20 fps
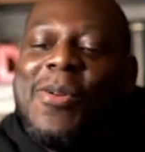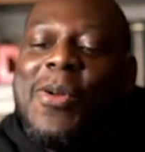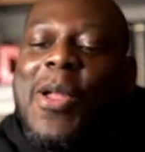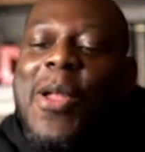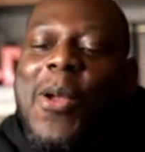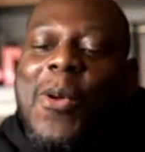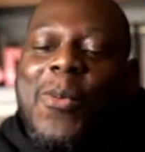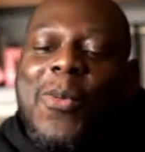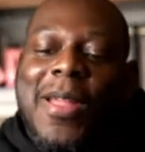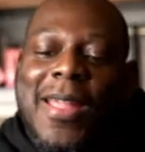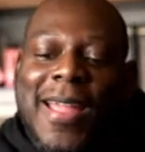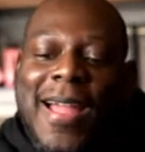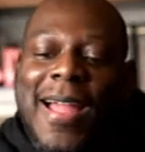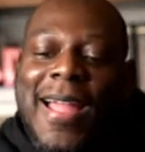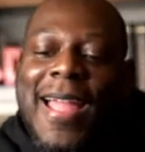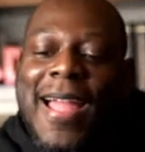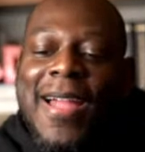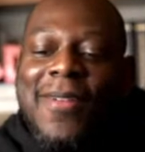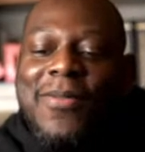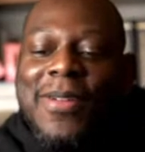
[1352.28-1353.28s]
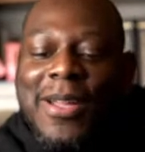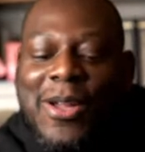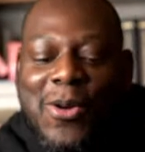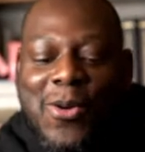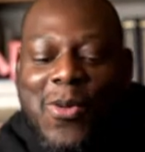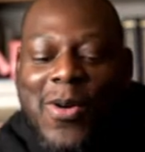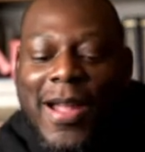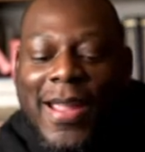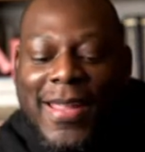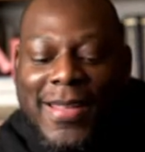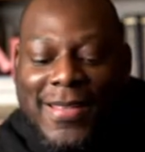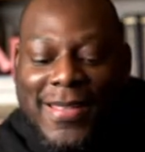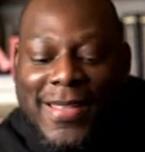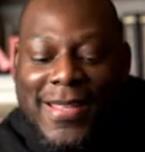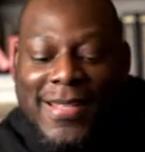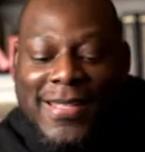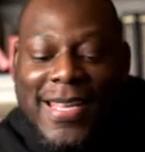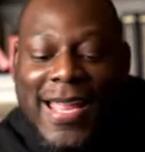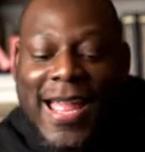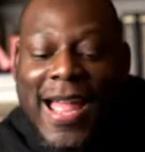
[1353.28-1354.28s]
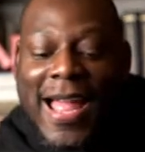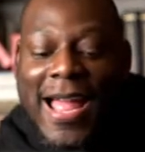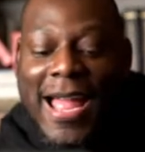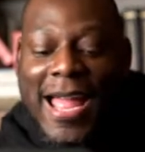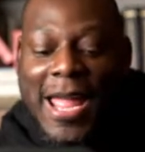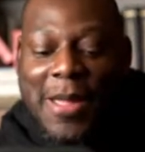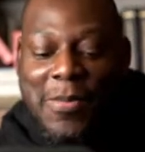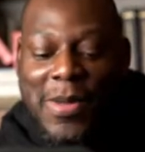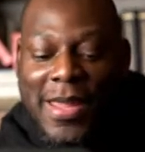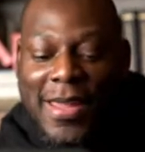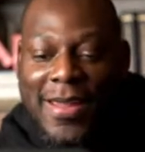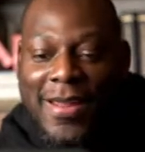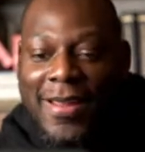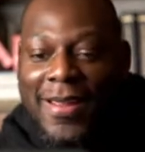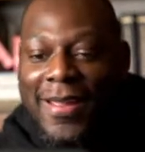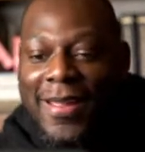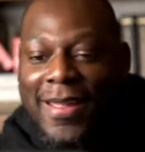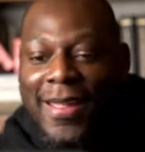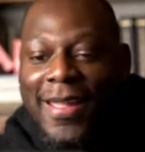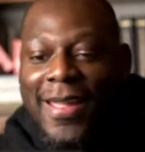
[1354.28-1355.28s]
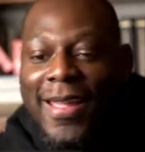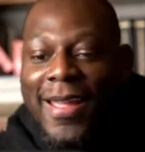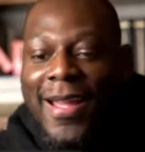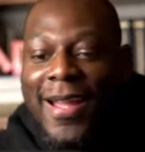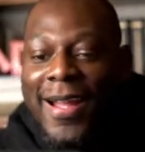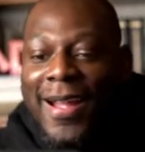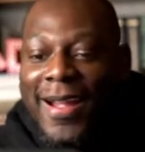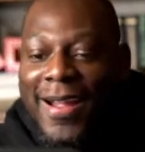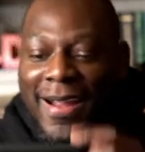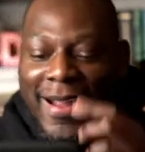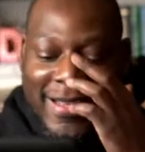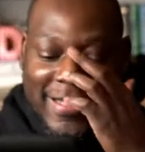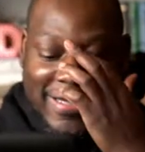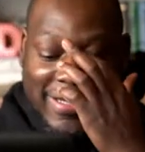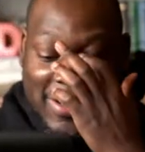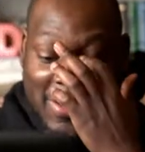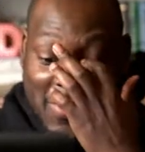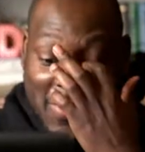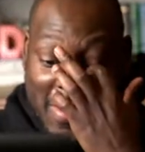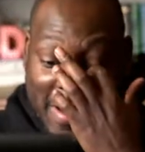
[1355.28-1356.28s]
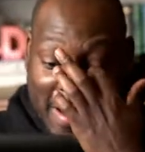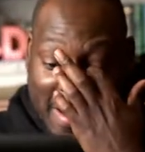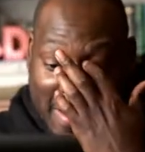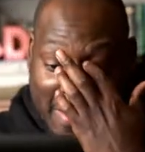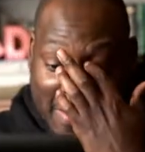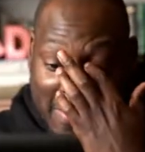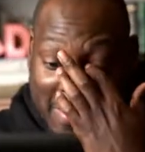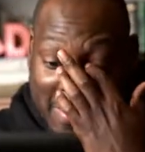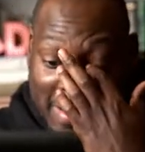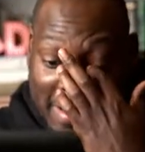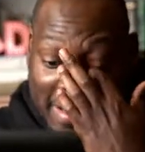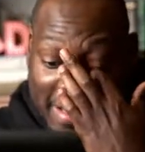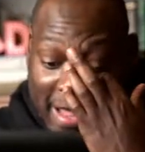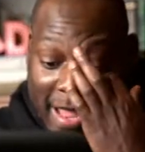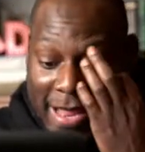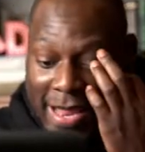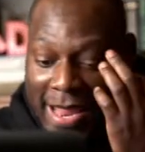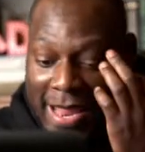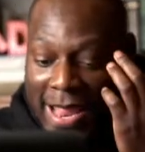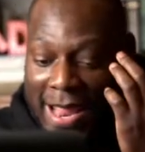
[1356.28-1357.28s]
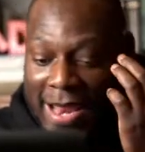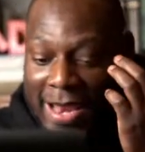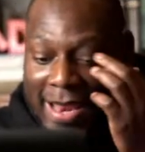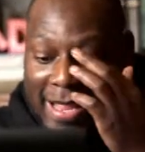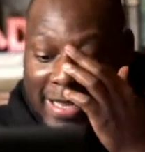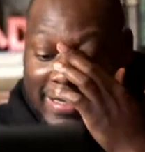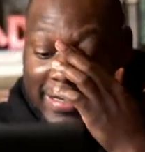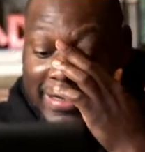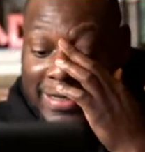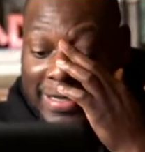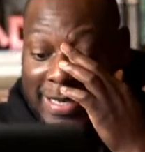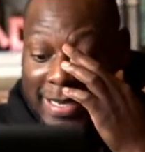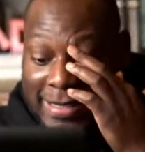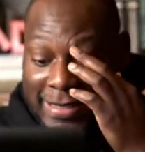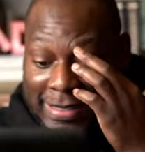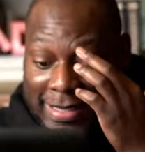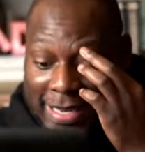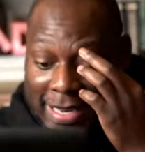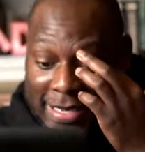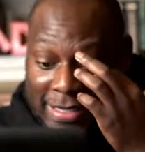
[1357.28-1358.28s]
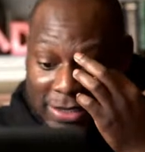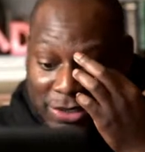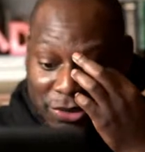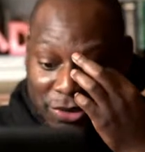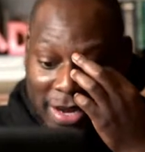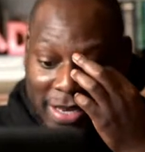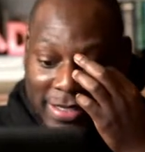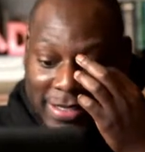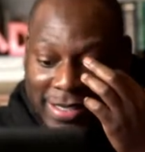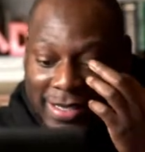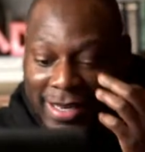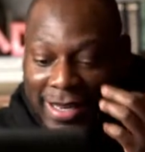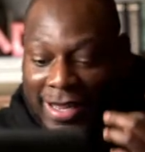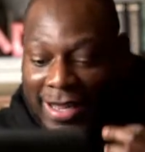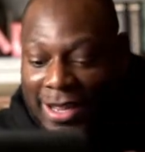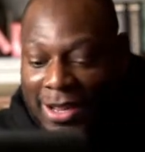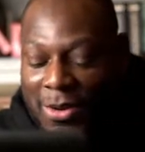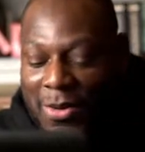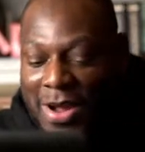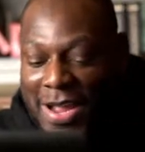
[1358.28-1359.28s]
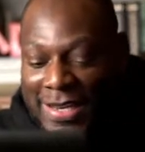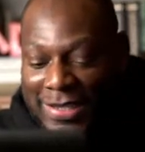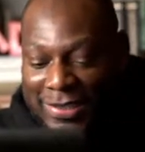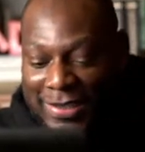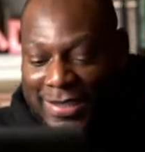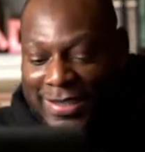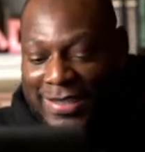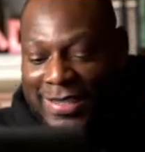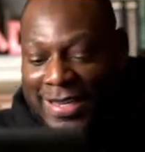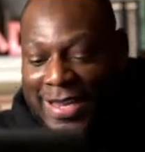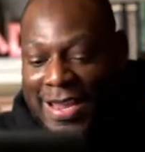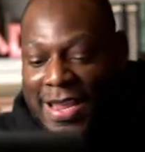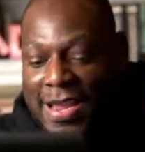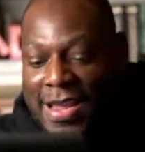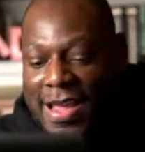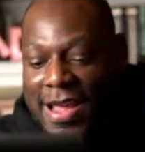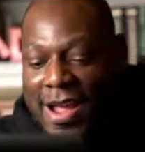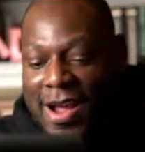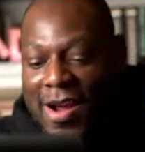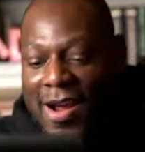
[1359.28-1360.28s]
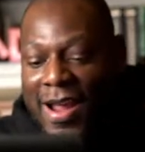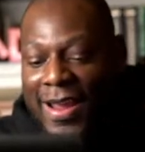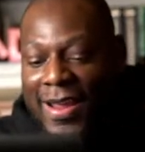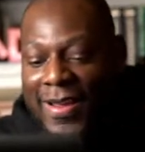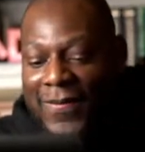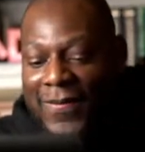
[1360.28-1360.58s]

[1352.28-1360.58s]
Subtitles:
we are having quite the time here. All right, so let's get straight to the good questions. All right,